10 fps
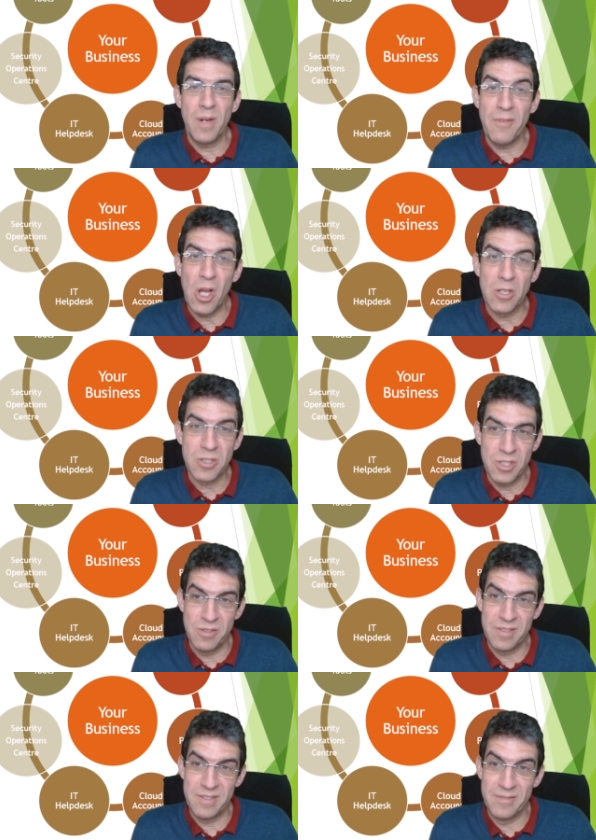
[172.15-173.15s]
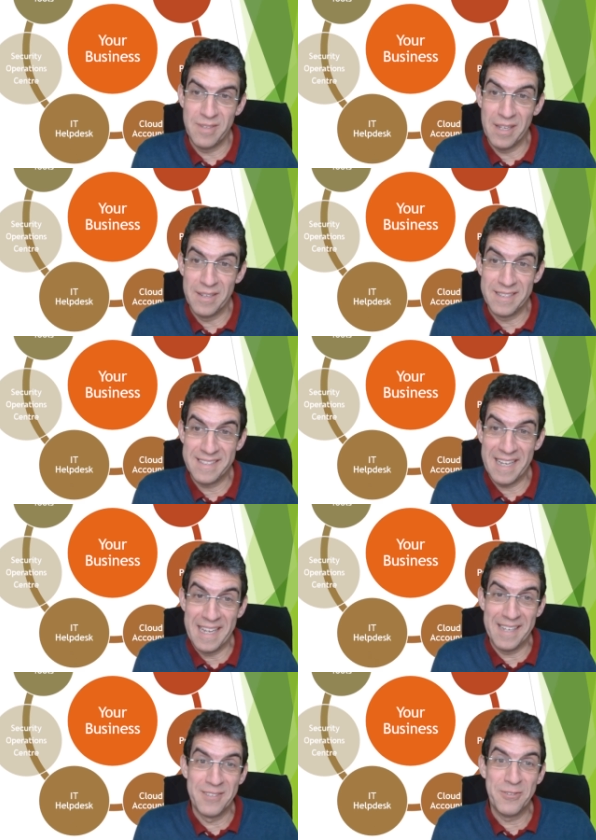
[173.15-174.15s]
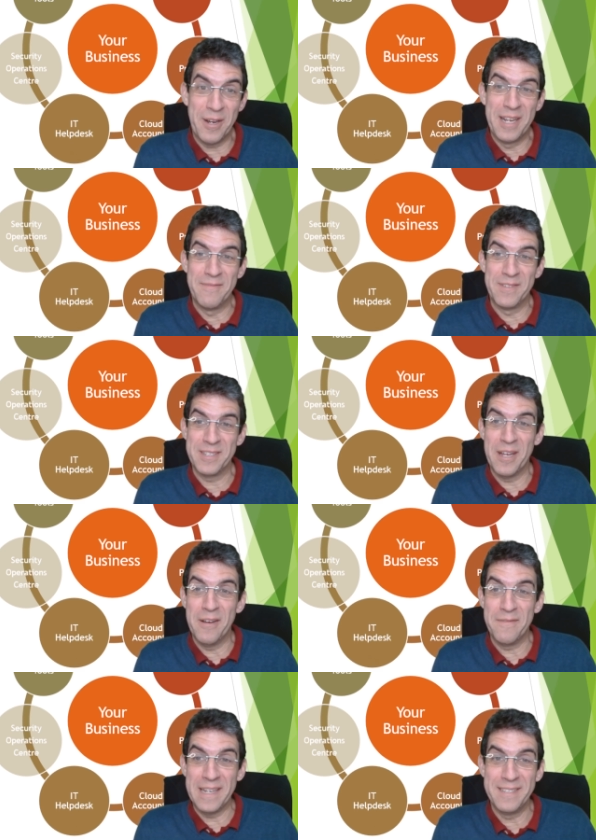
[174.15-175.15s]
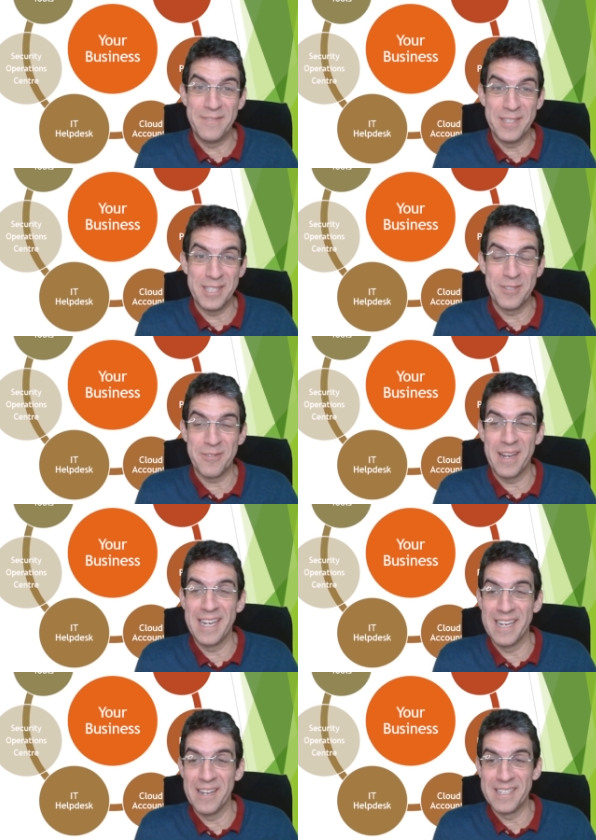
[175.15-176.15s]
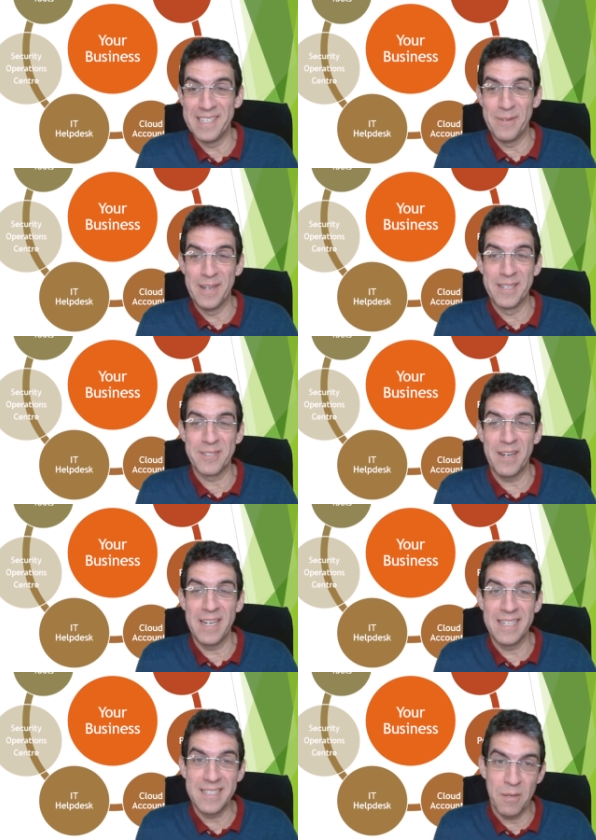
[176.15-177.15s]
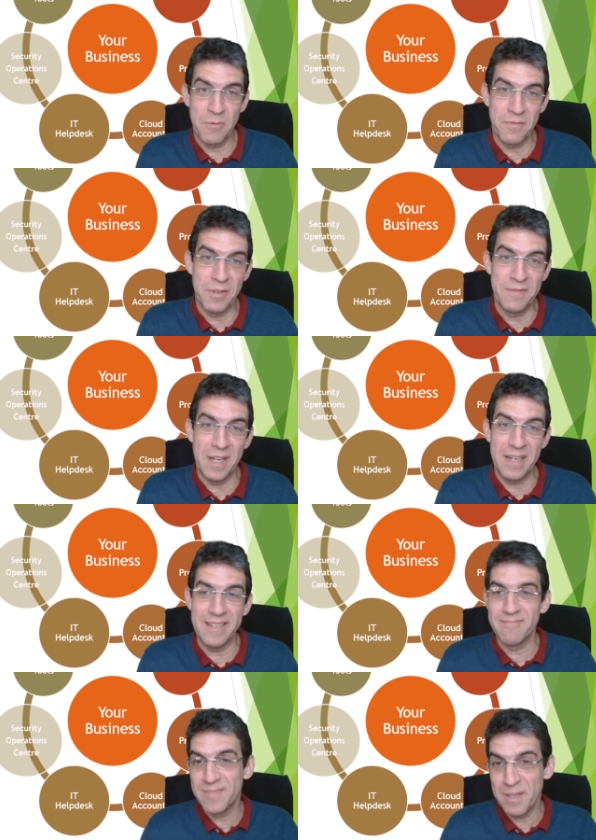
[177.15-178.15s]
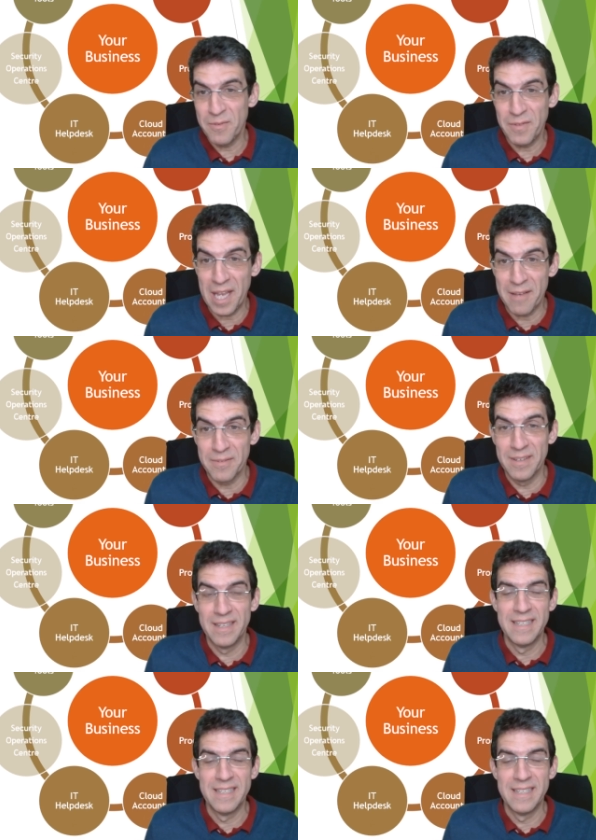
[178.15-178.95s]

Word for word: Well, I've asked you to undertake training for staff, anti phishing training, and IT awareness training. Some of you have done it, some of you haven't.